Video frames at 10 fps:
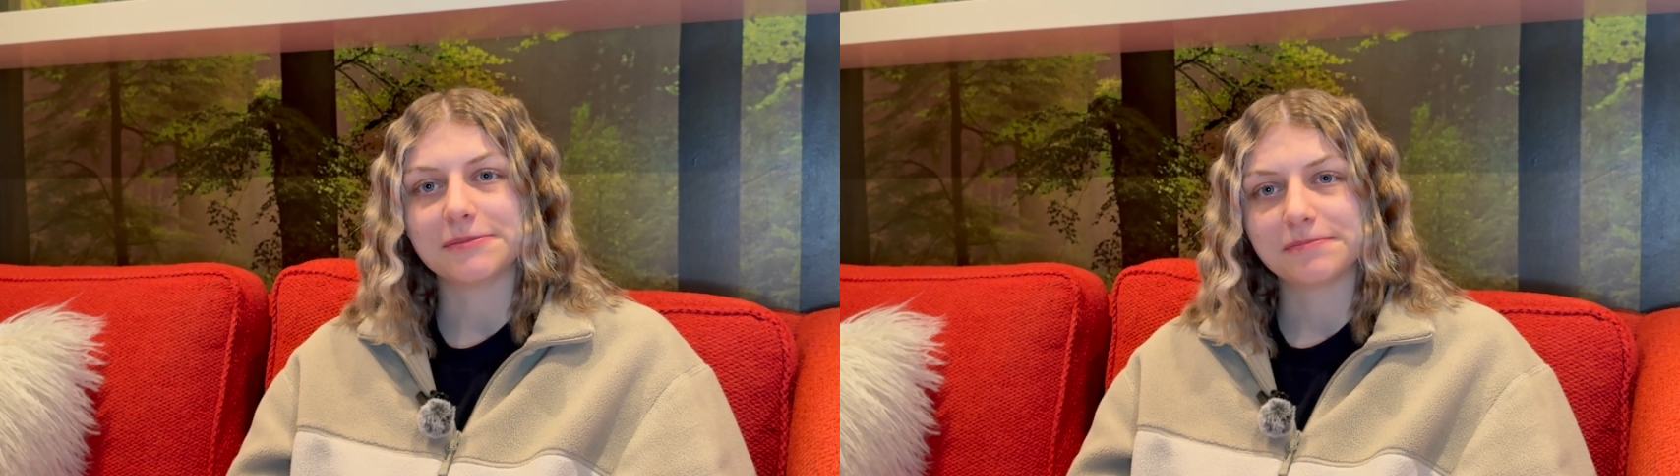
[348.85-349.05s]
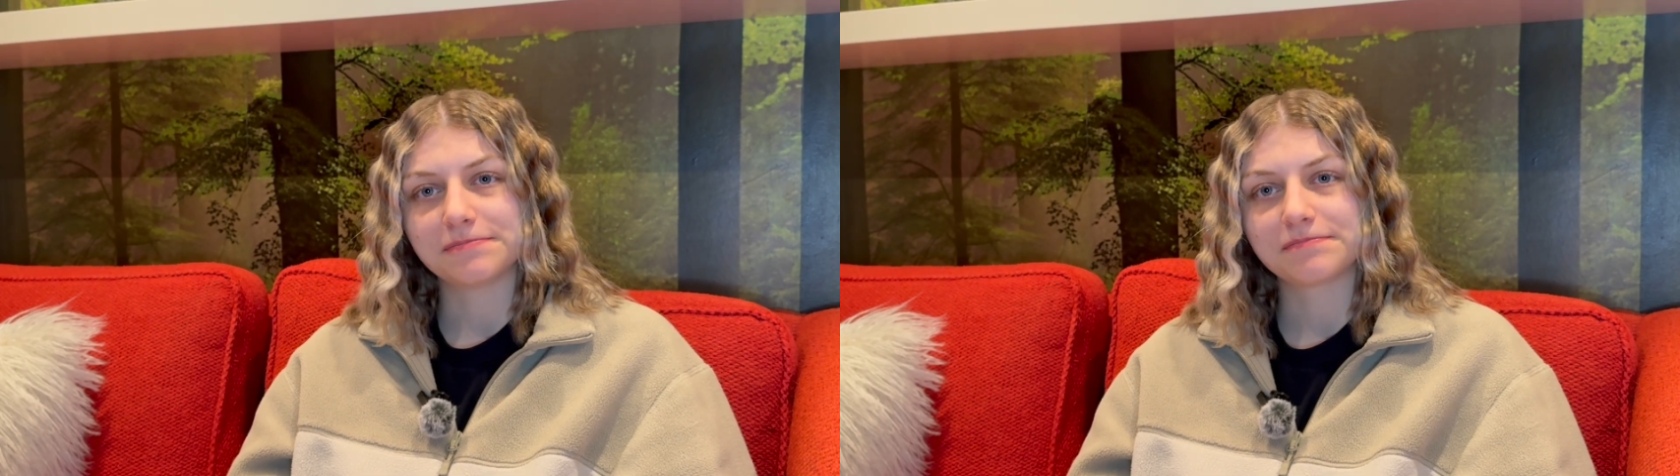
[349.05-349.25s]

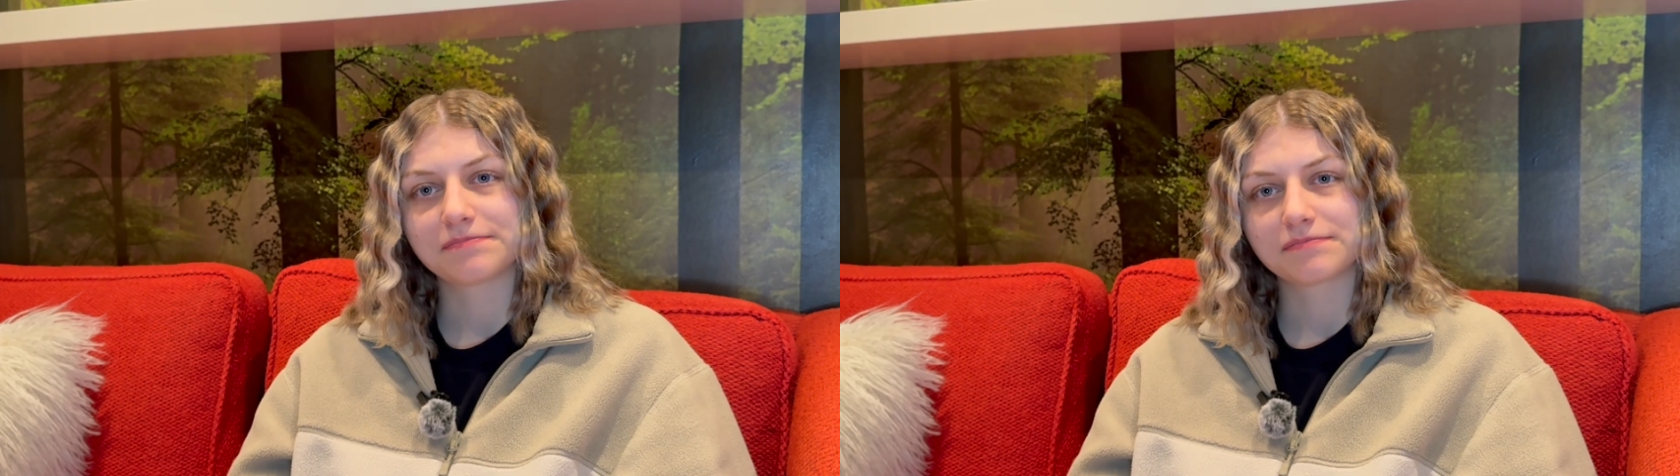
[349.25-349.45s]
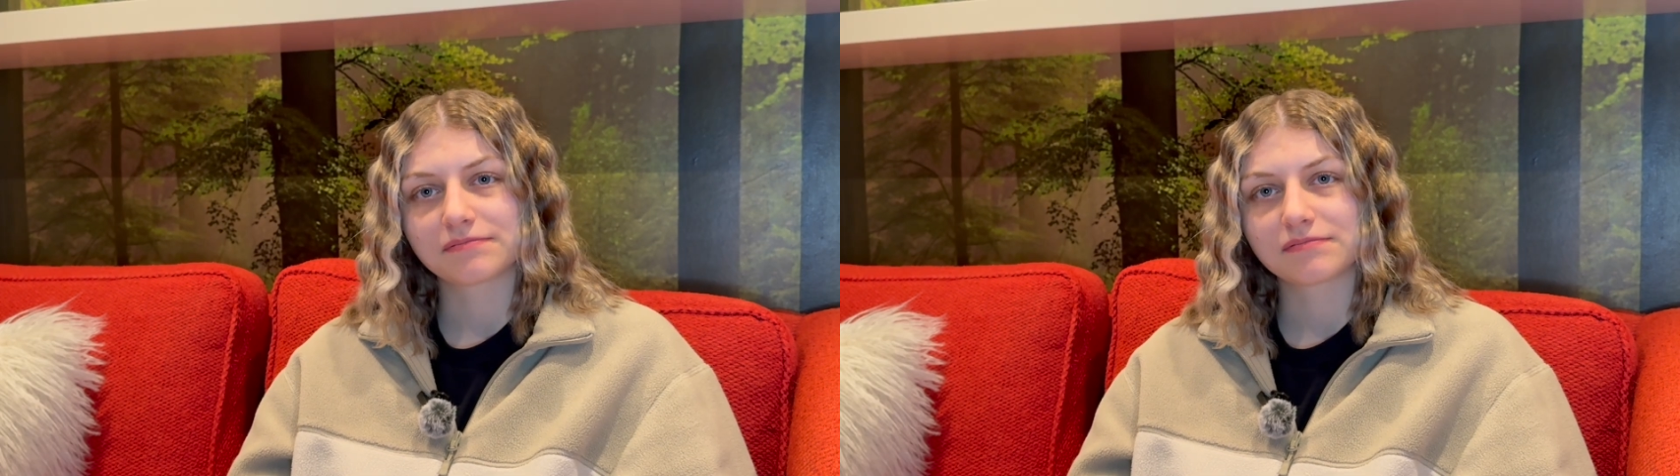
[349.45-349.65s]
Okay. So
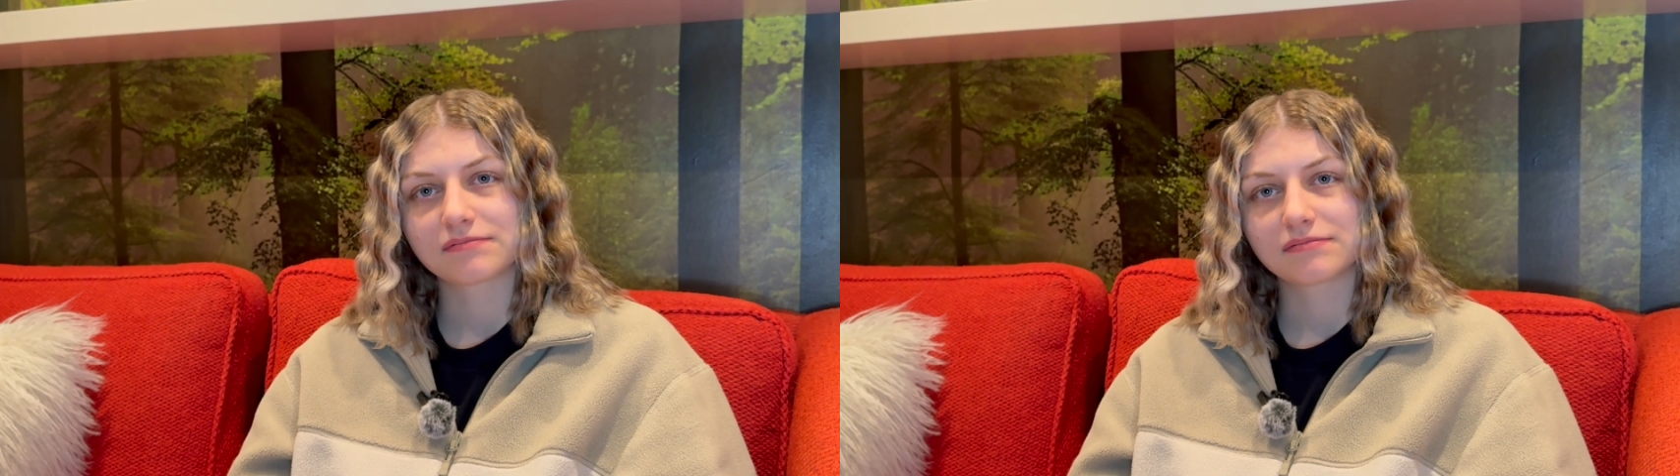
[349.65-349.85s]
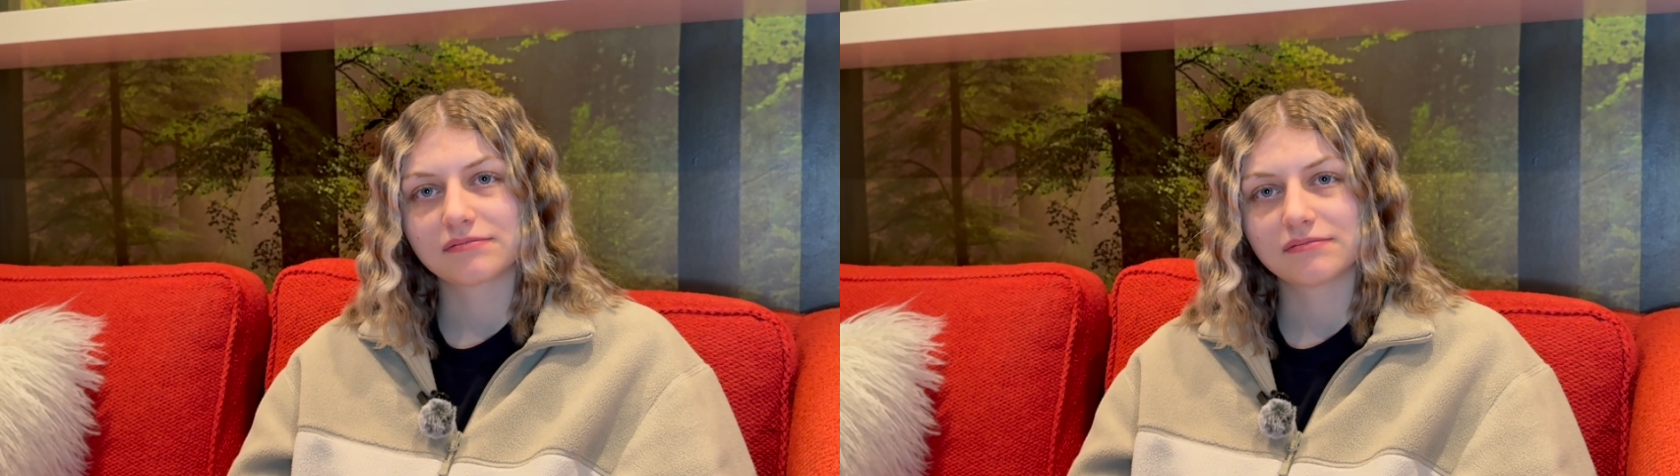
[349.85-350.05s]
if you see
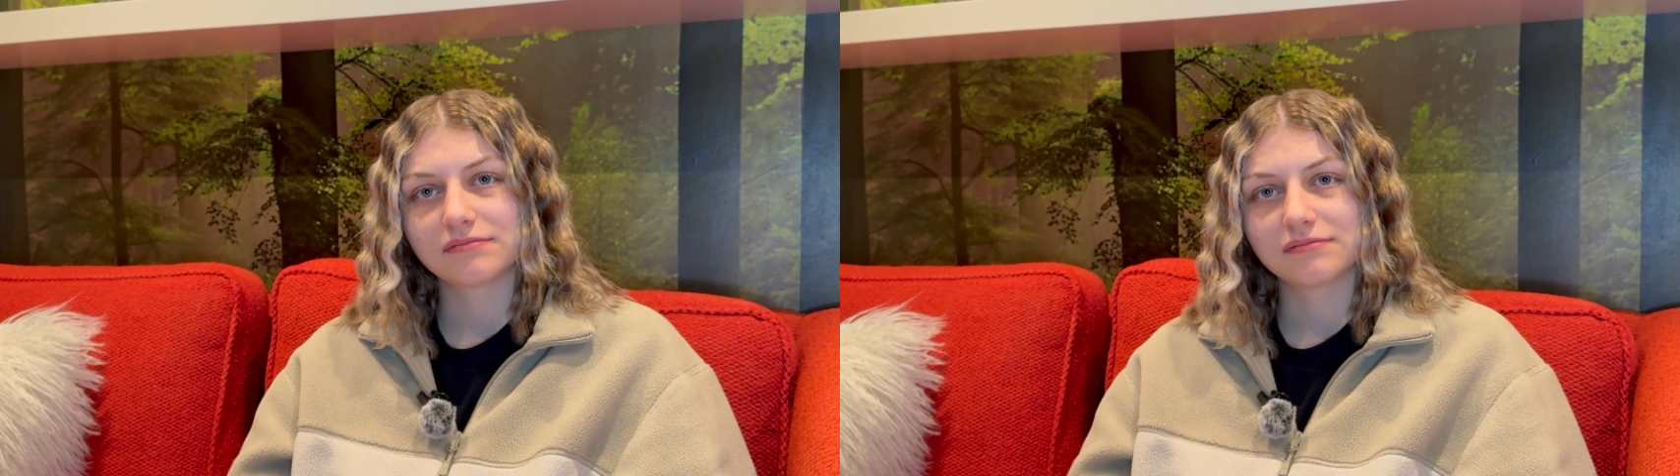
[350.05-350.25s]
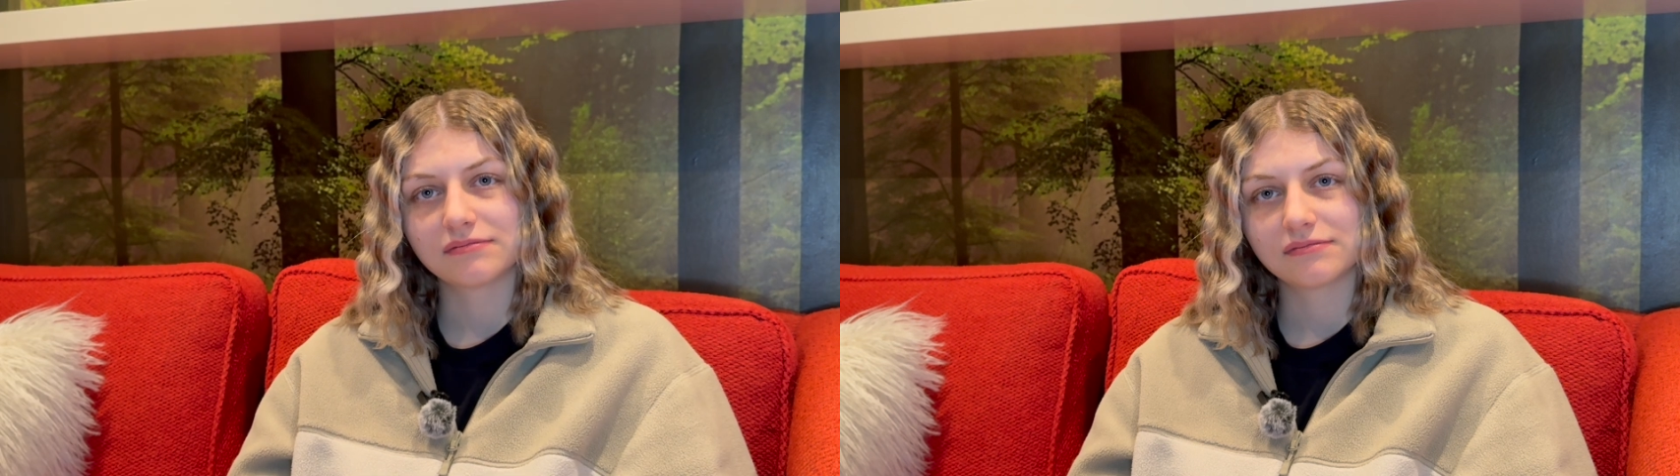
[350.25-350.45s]
Katie
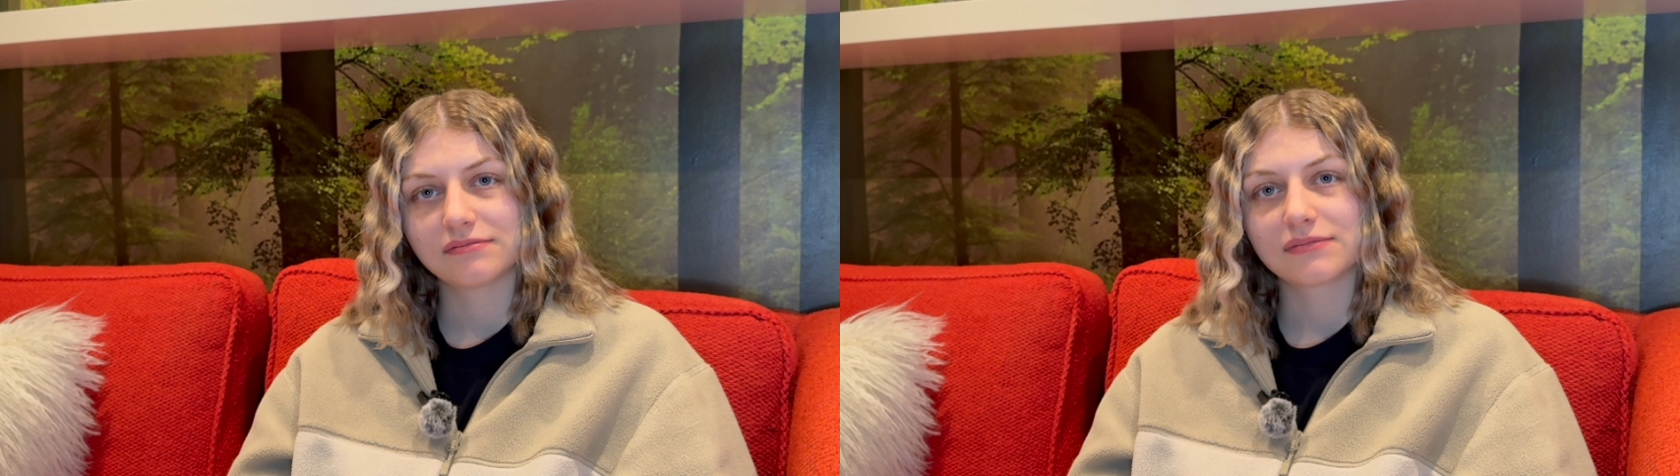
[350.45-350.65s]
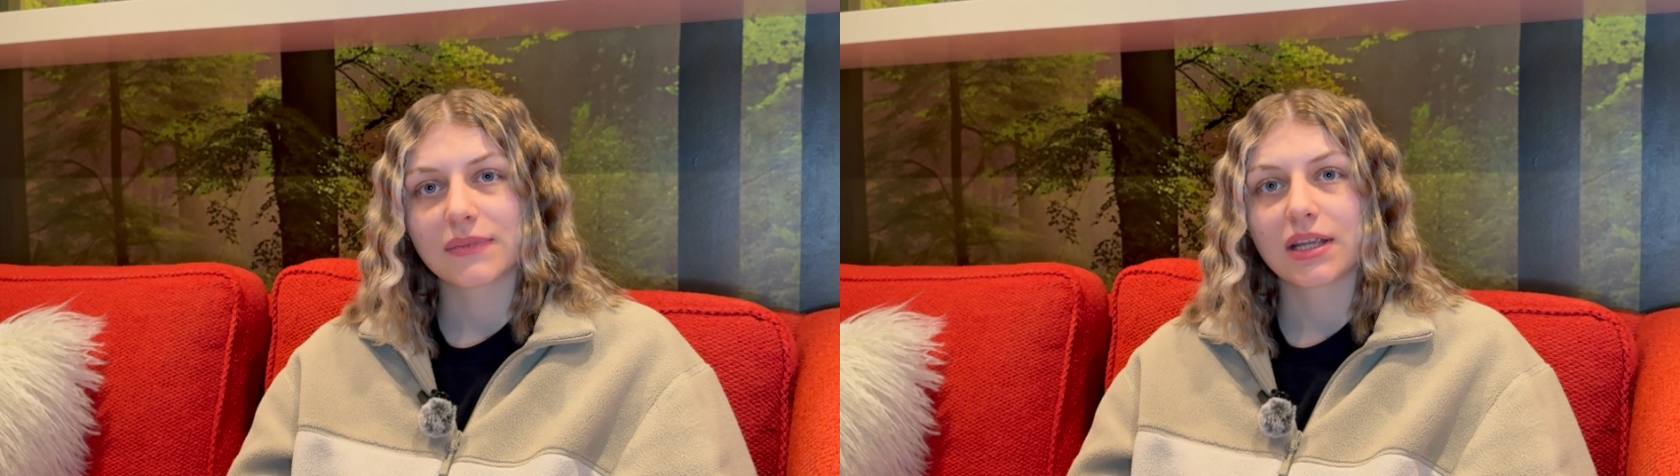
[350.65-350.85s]
about
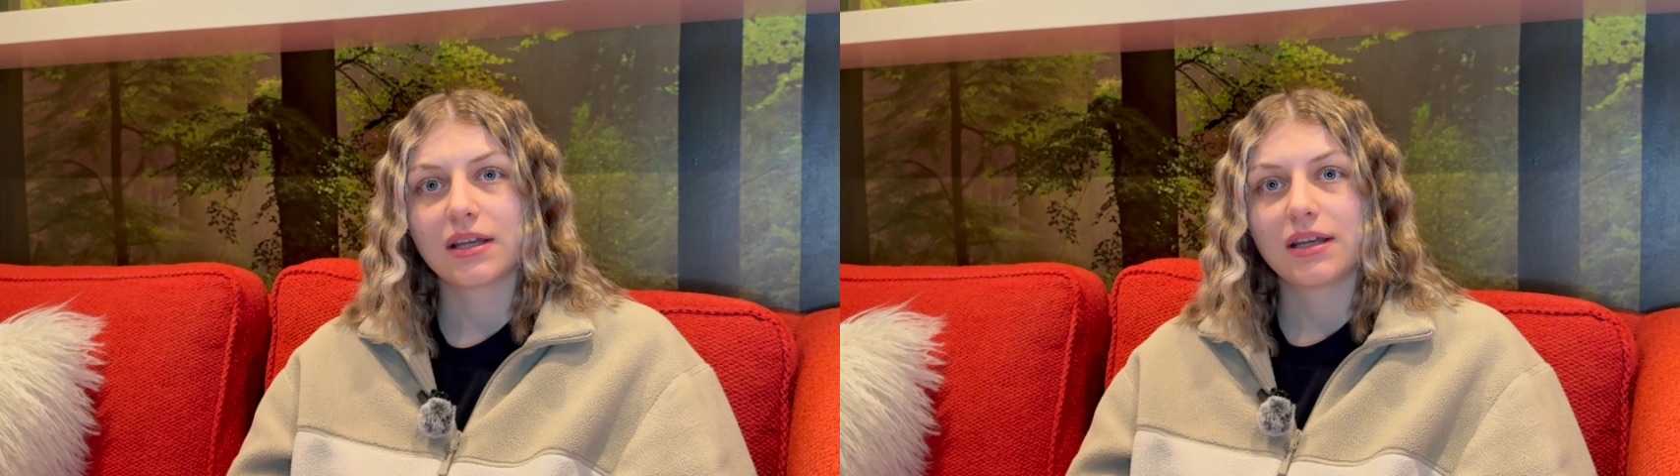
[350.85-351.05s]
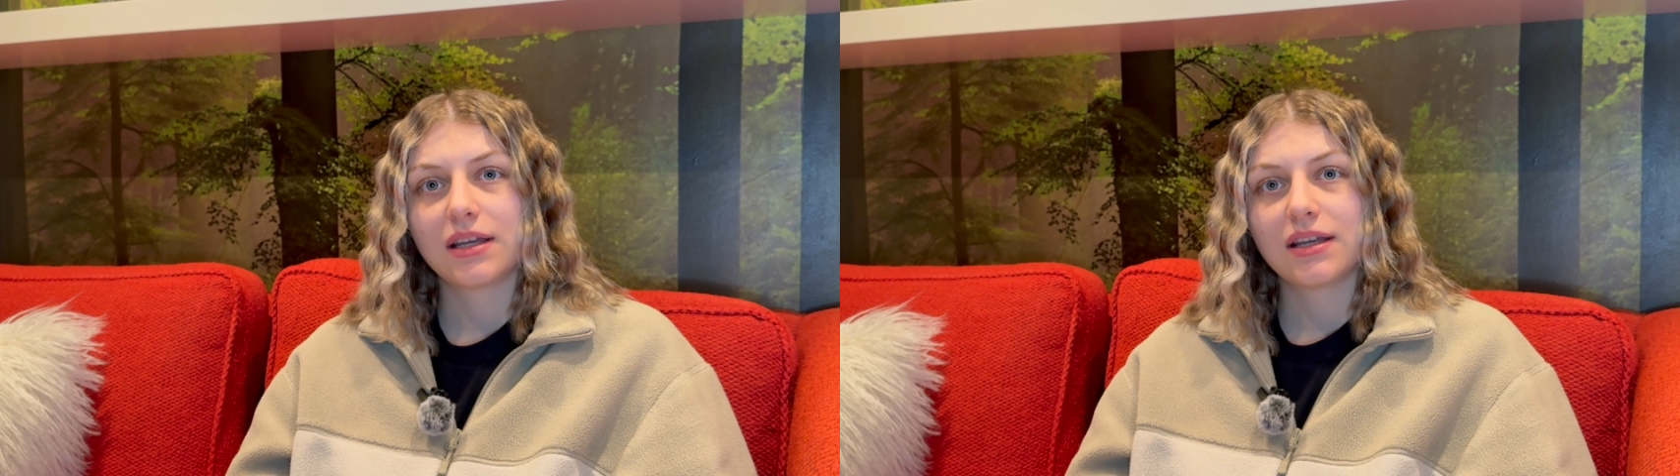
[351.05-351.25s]
town, say hi.